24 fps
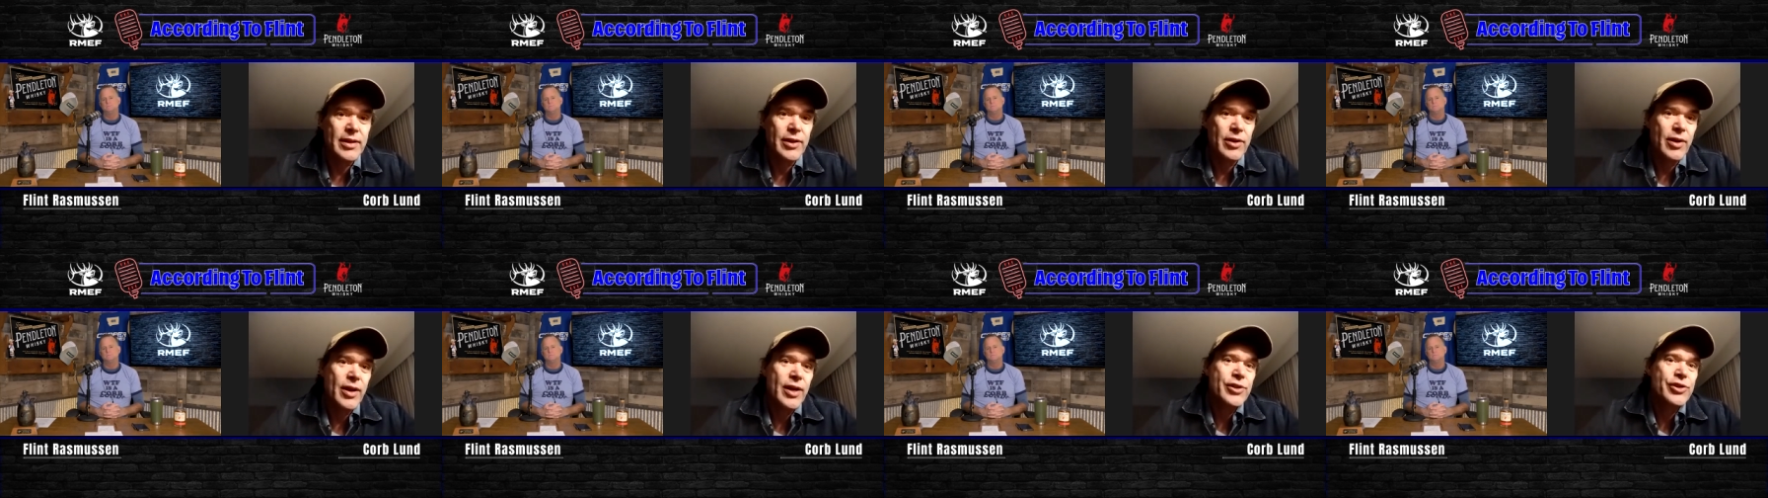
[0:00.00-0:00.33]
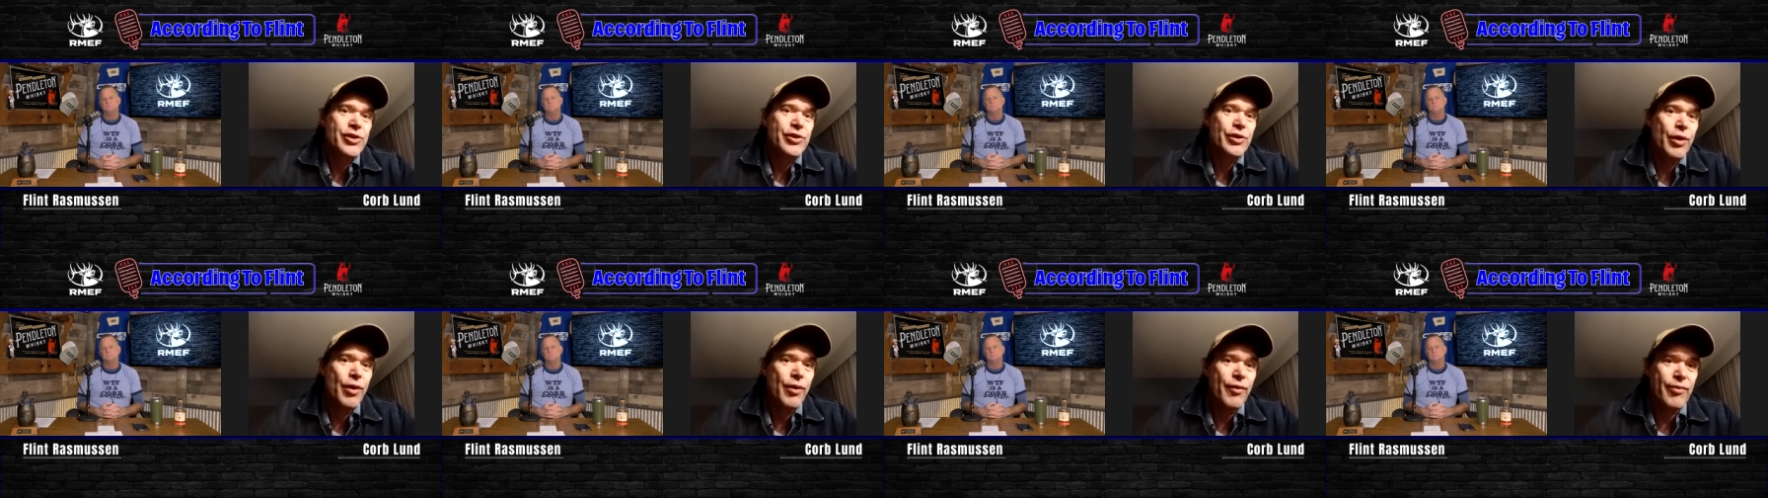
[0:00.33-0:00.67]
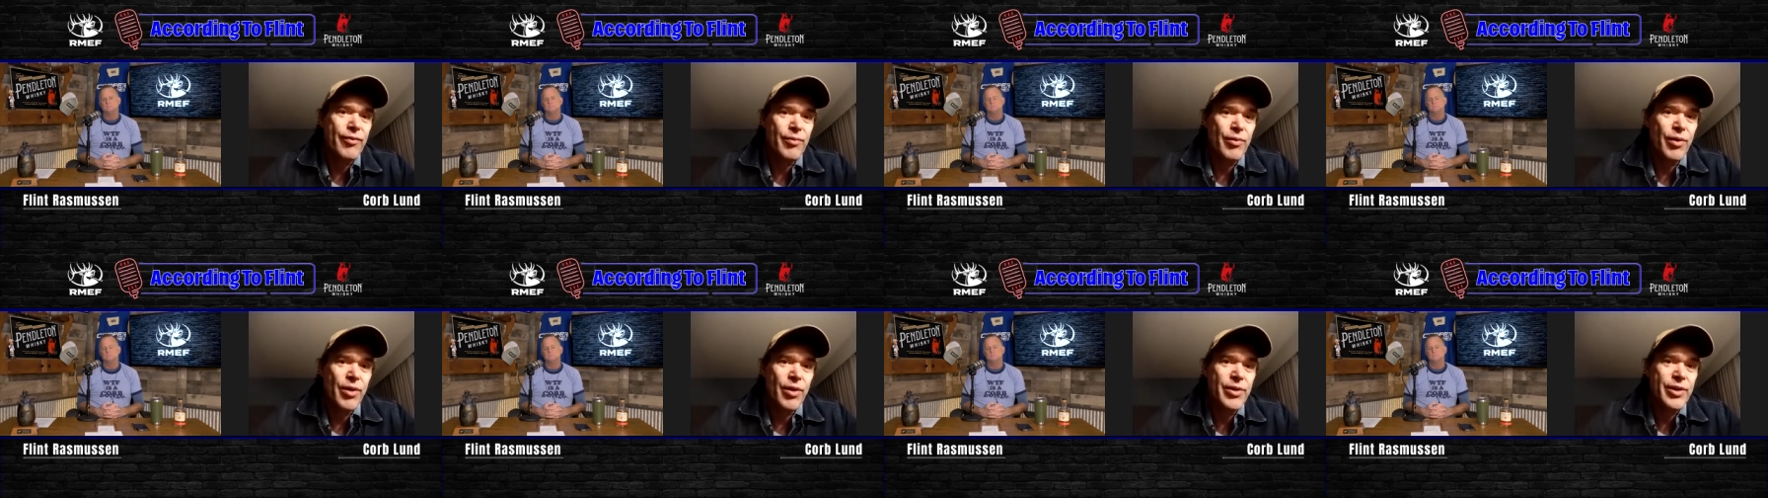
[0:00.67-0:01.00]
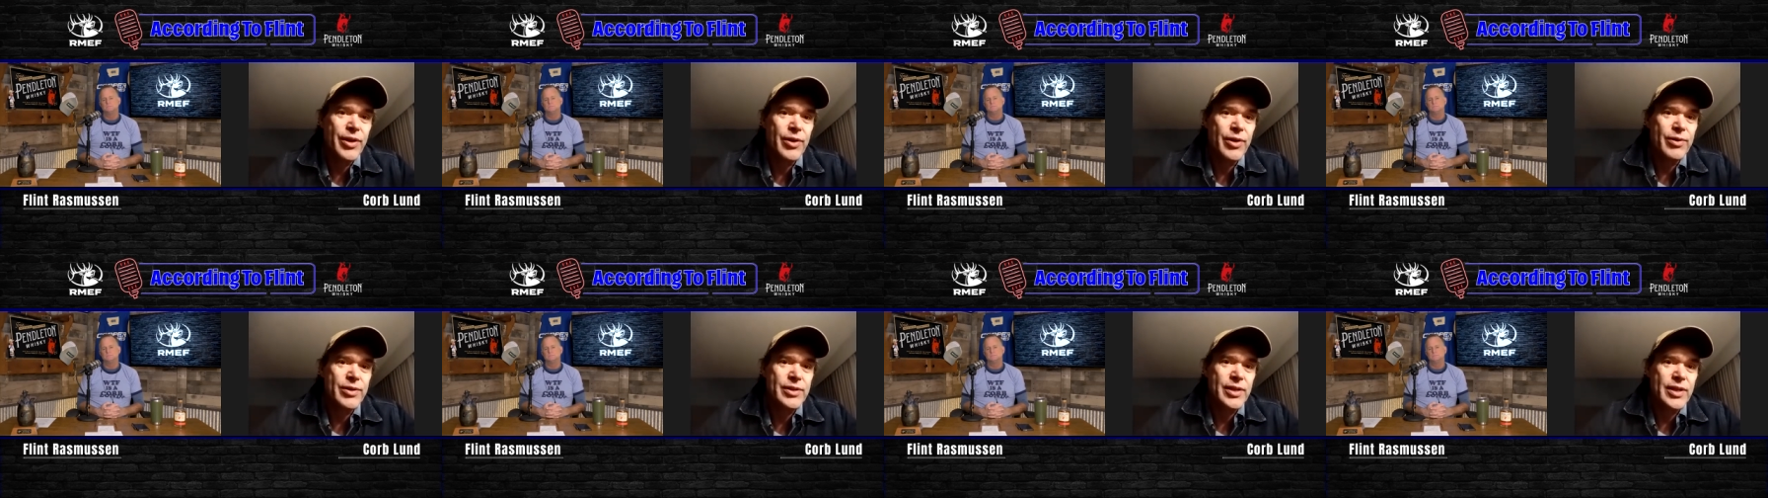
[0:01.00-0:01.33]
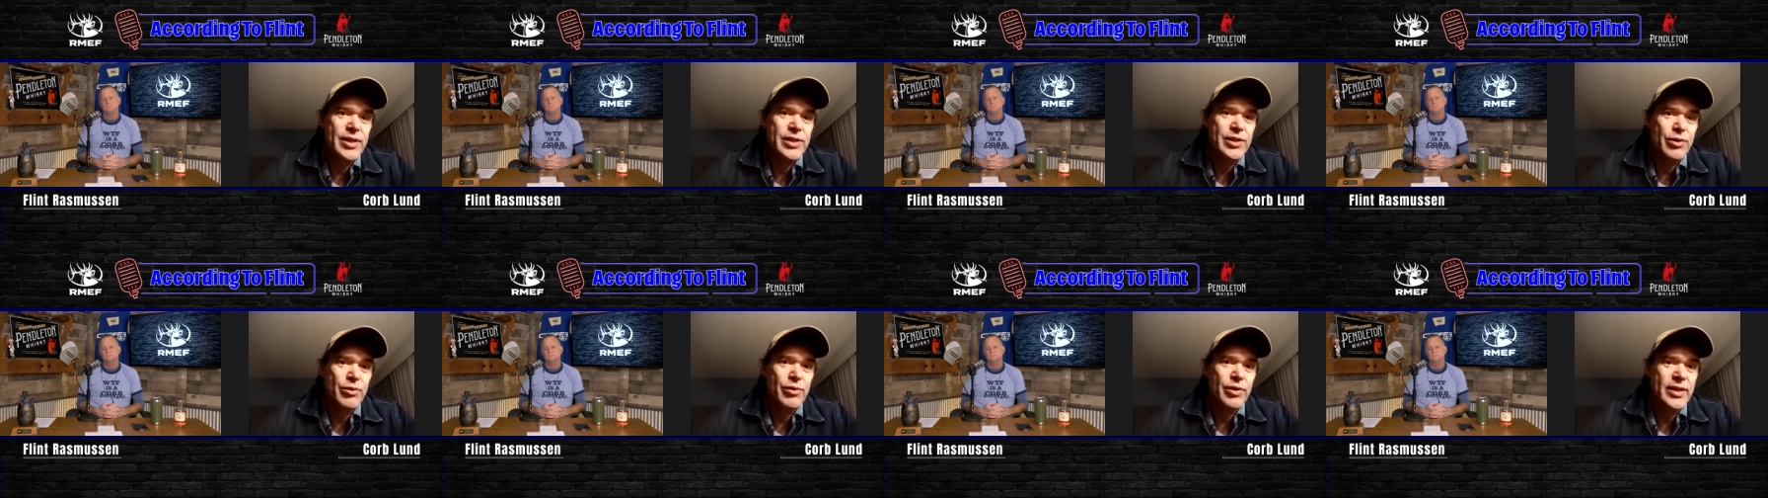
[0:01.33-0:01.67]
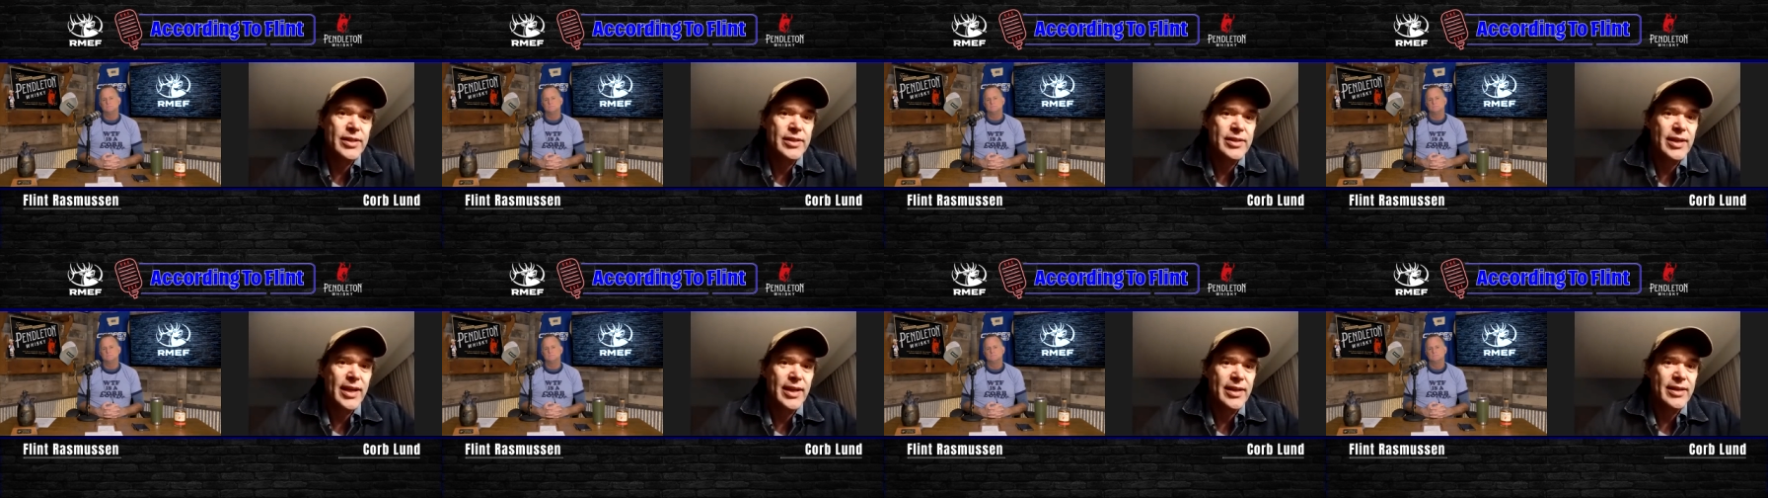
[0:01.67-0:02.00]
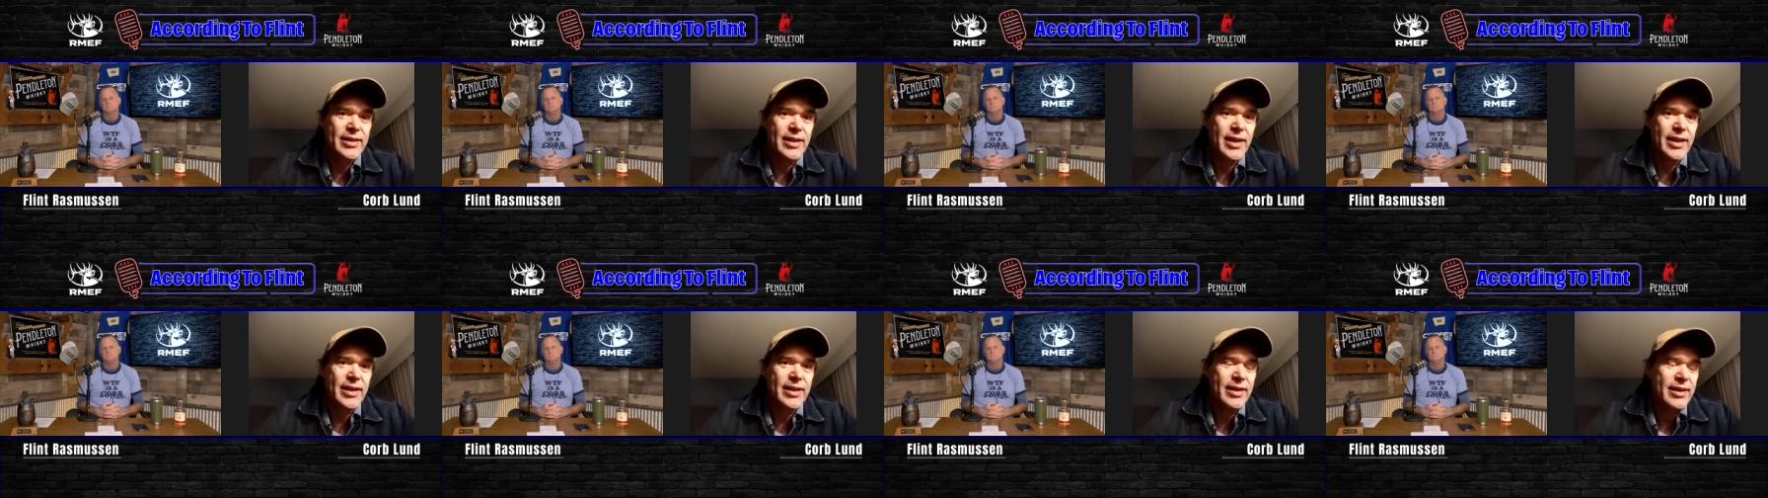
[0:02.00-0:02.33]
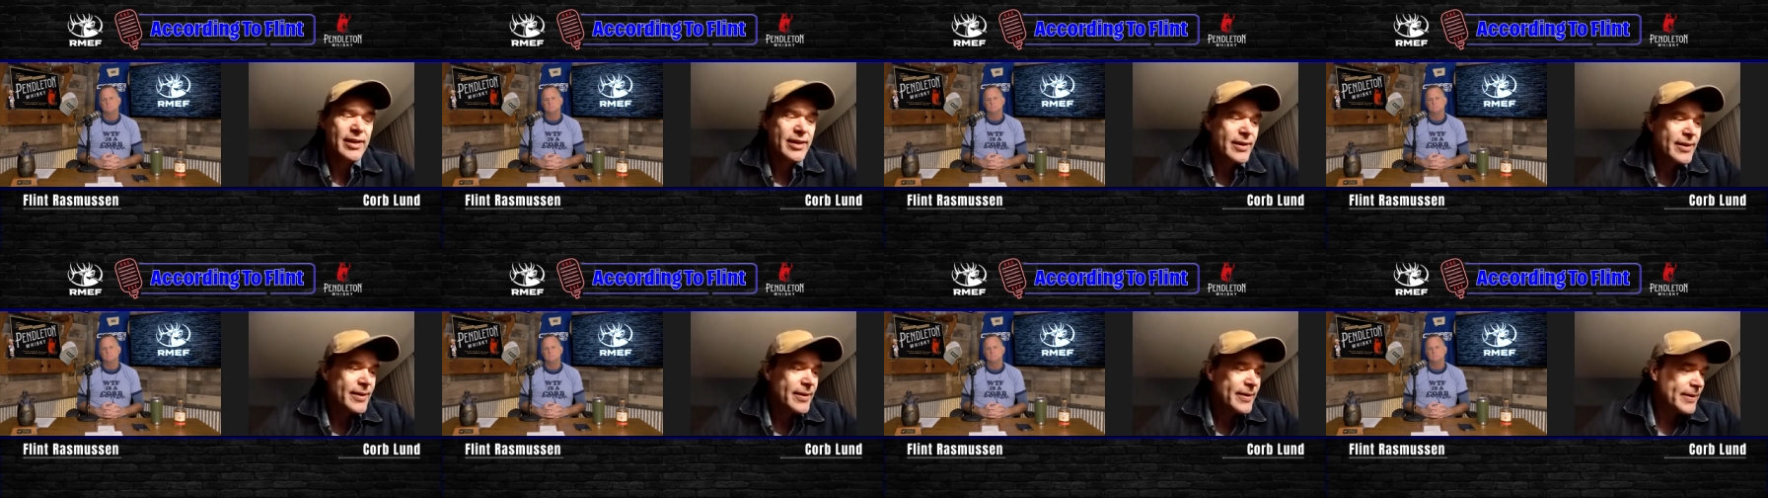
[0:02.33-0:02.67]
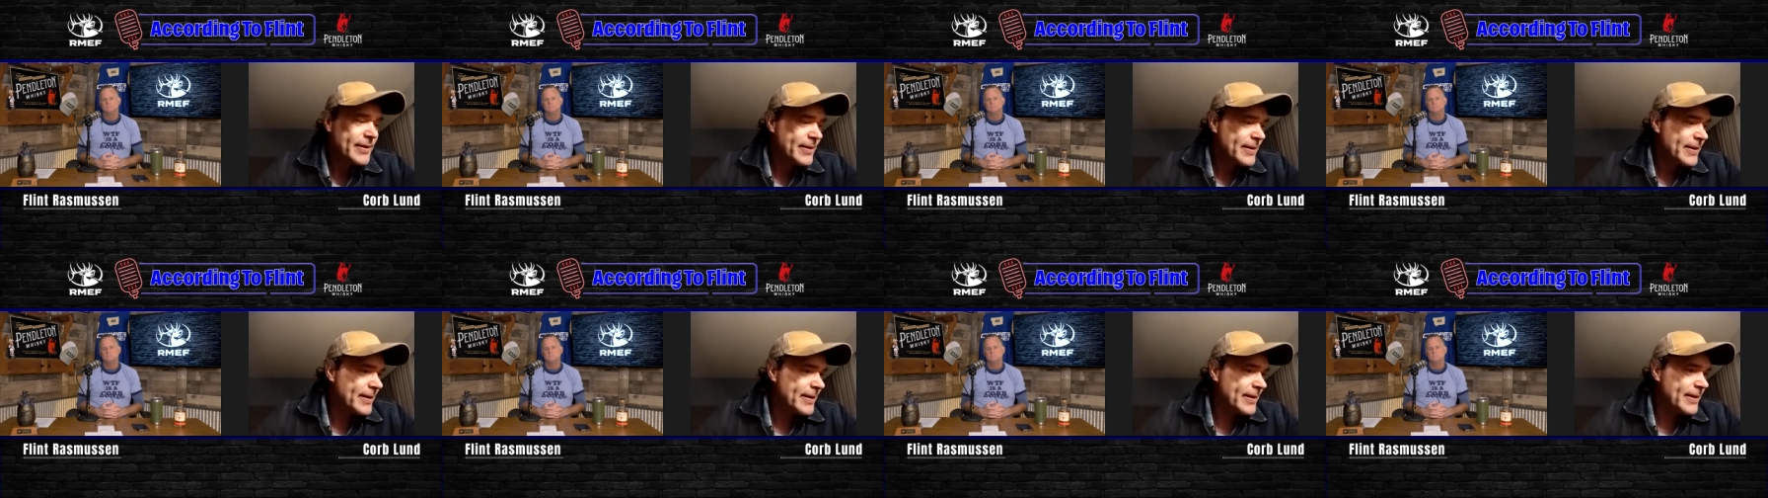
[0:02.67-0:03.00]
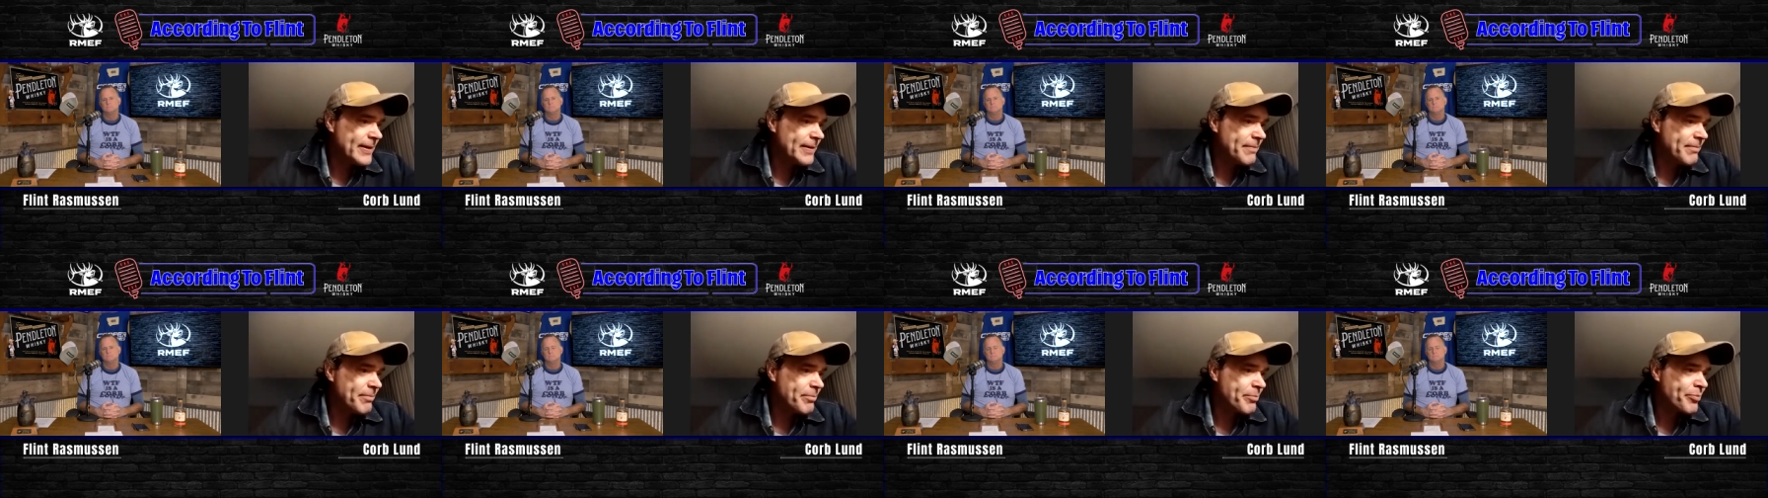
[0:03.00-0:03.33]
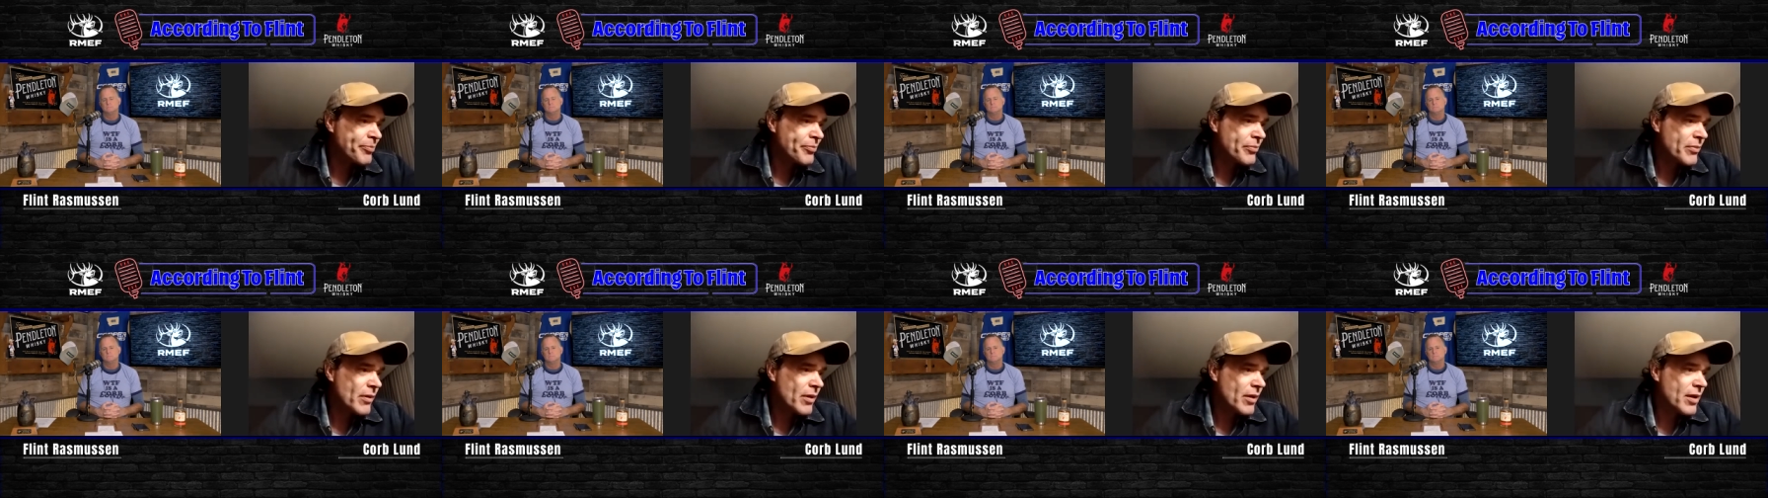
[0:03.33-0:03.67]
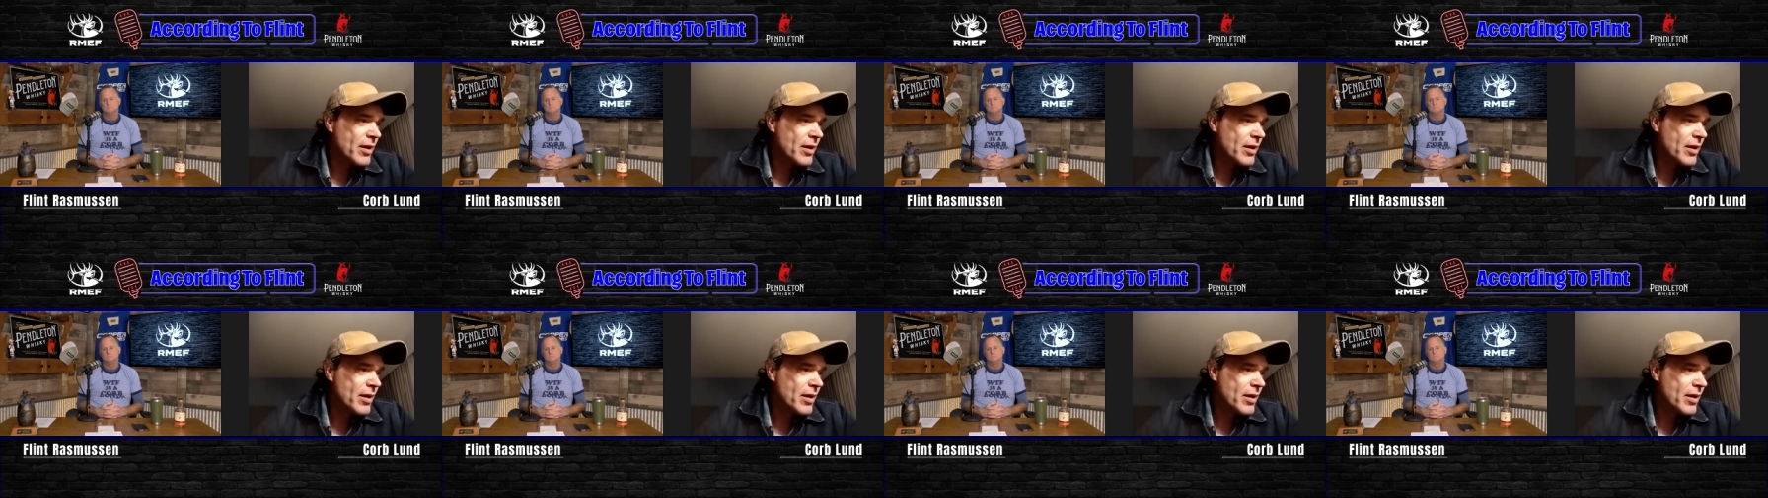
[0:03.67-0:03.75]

you know as you know from rodeo is, is a really tight knit um,